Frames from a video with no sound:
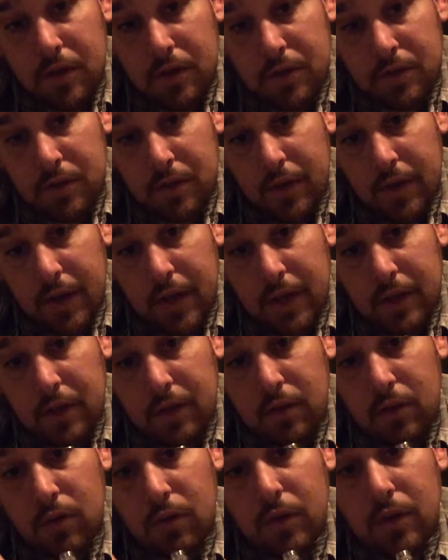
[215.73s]
So I got the
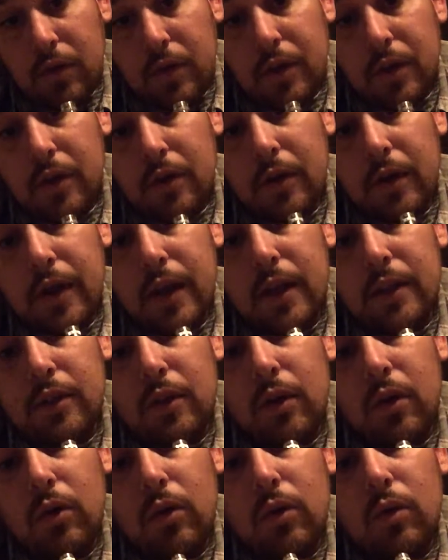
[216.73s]
coil here, I got the
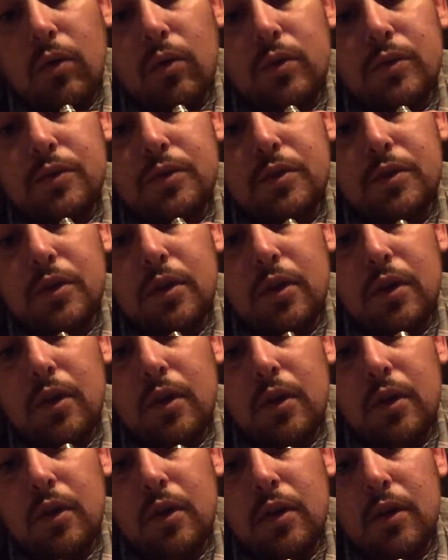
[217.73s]
holes.
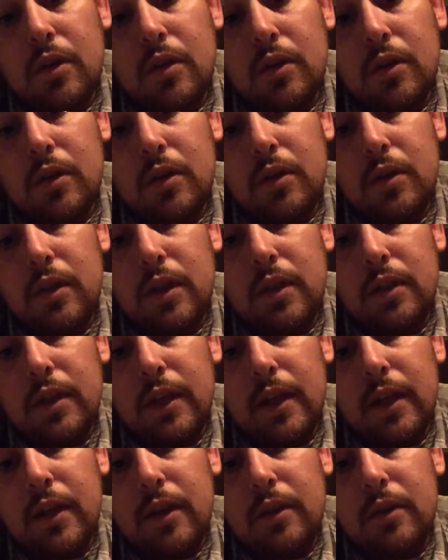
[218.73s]
Get
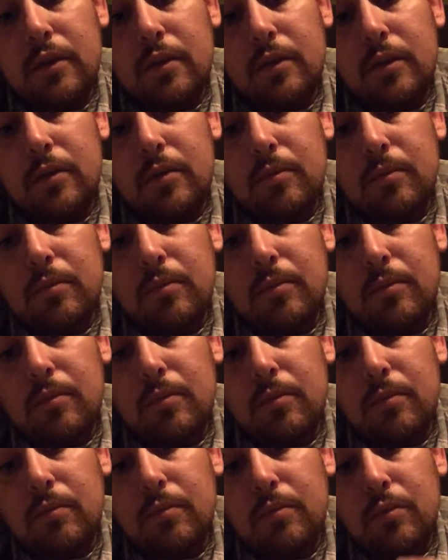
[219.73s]
that
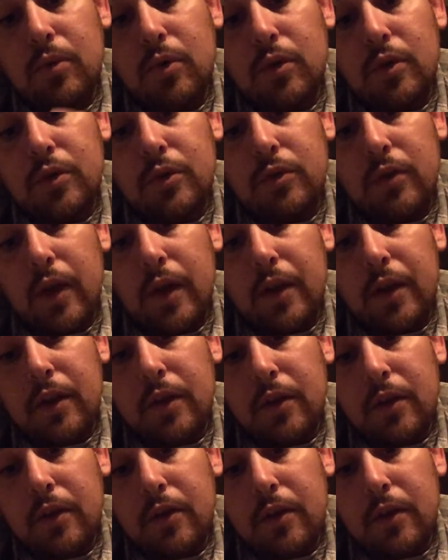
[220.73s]
pushed right in
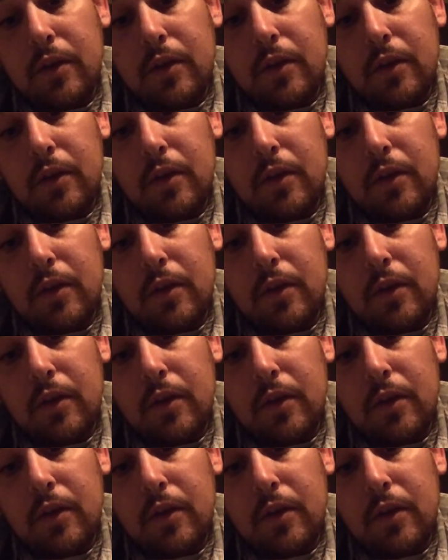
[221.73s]
here.